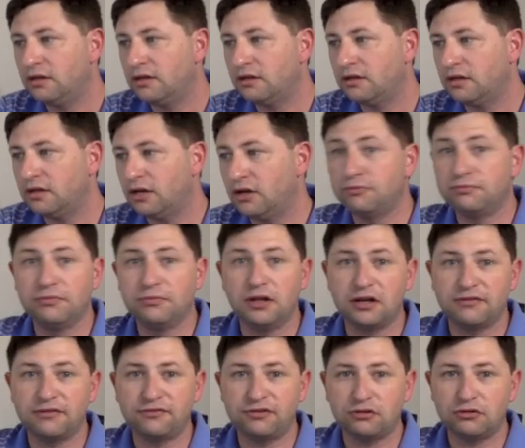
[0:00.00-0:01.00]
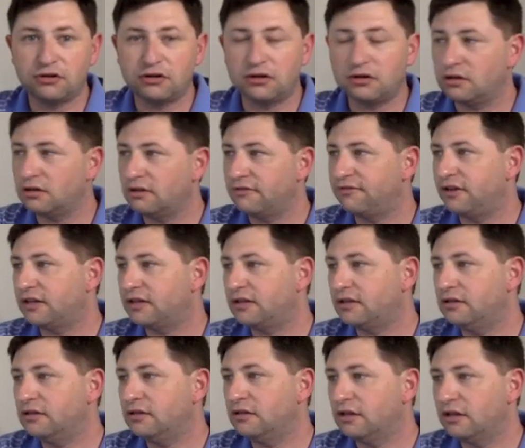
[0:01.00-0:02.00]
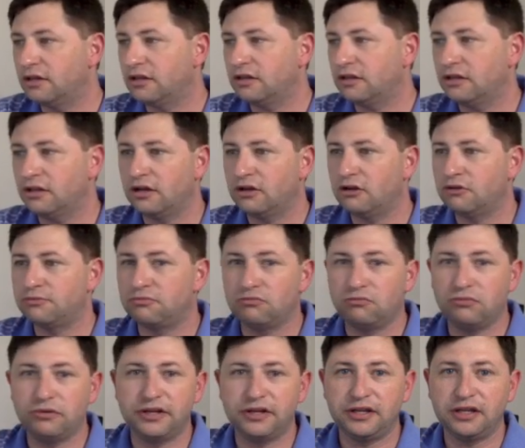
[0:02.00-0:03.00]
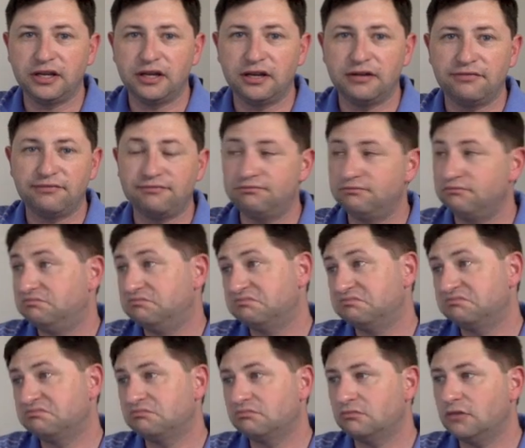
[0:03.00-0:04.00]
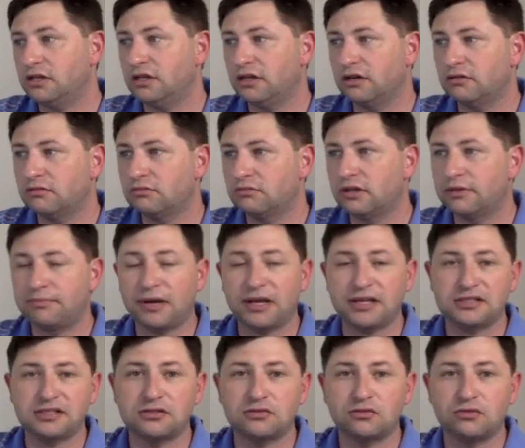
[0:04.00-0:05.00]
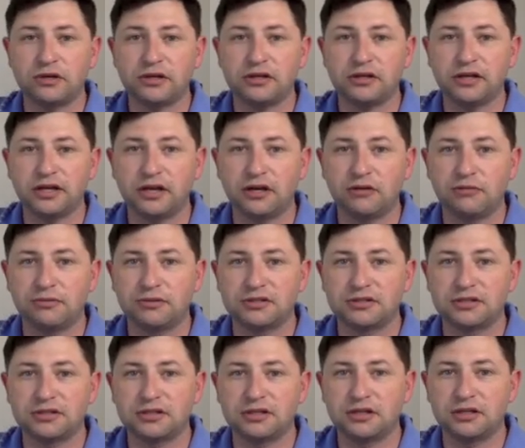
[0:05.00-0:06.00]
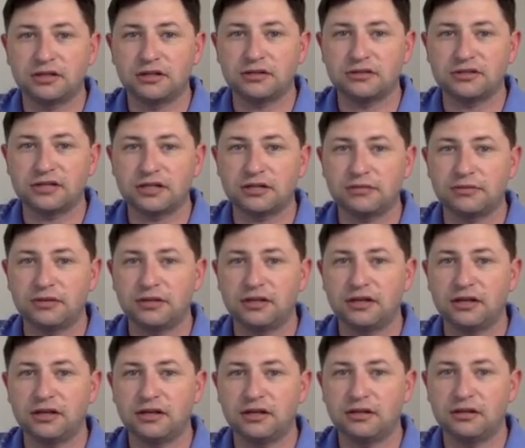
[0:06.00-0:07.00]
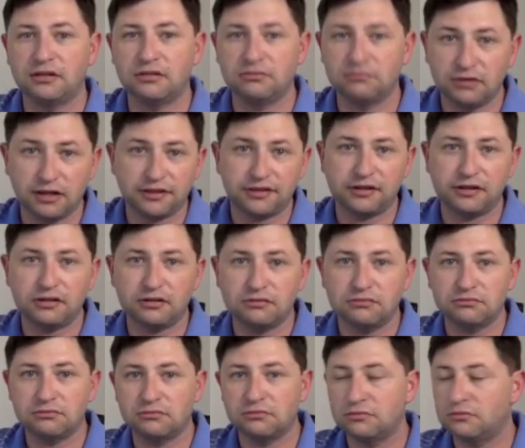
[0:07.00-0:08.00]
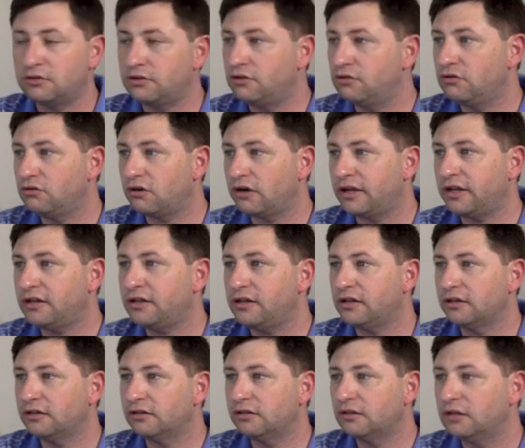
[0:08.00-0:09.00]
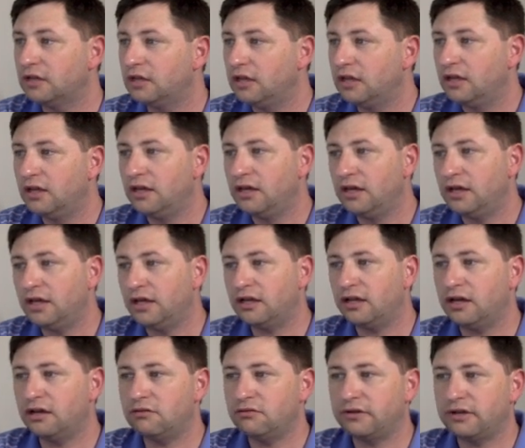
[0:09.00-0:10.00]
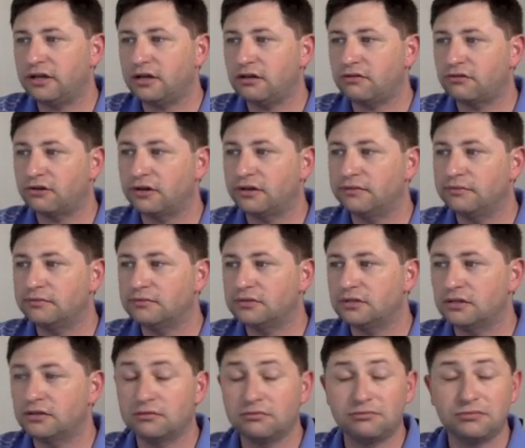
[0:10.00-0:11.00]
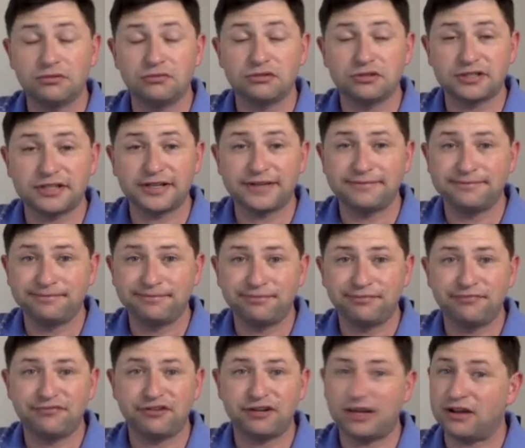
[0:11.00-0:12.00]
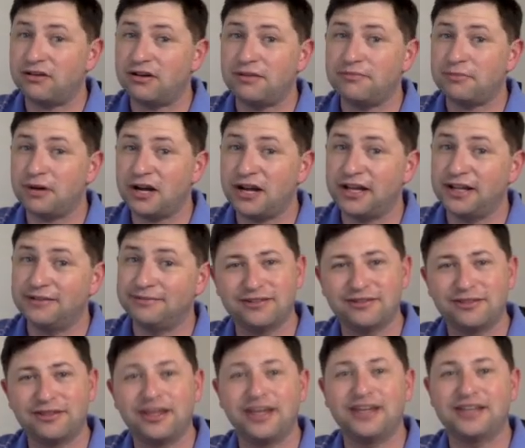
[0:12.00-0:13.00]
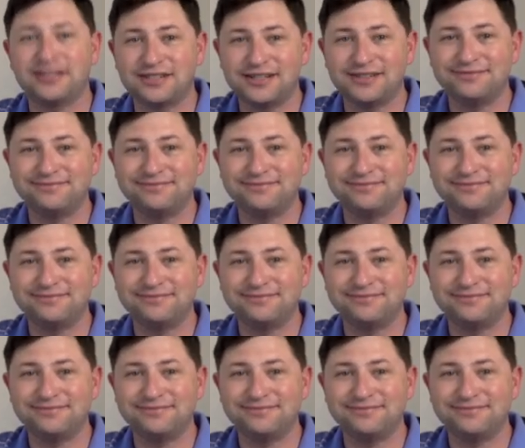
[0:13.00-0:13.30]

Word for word: I hope none of you are affected, and I, and I hope we, uh, you know, get past this quickly. I hope it's it turns out to be nothing too grand, and and uh, we get over it. So, but we'll see. For now, I'm buying. Thanks.